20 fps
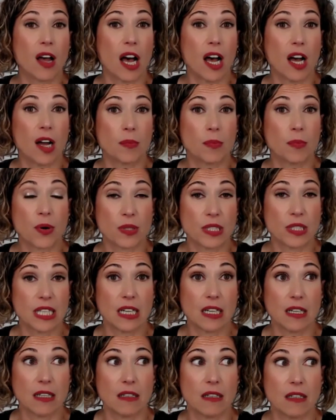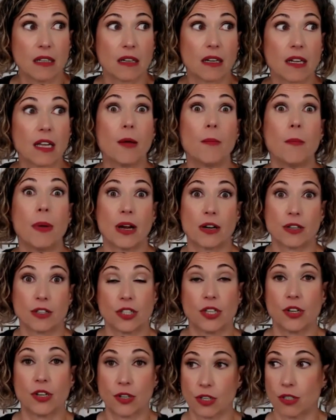uh, protein compared
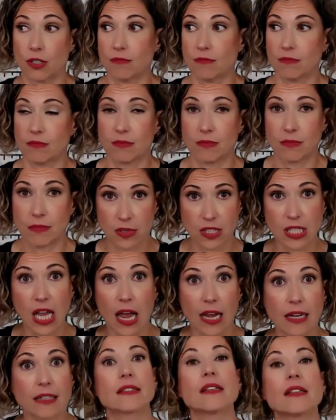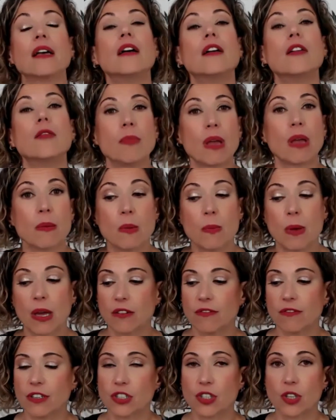to your size may be
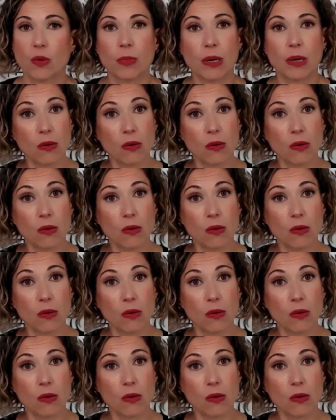beneficial.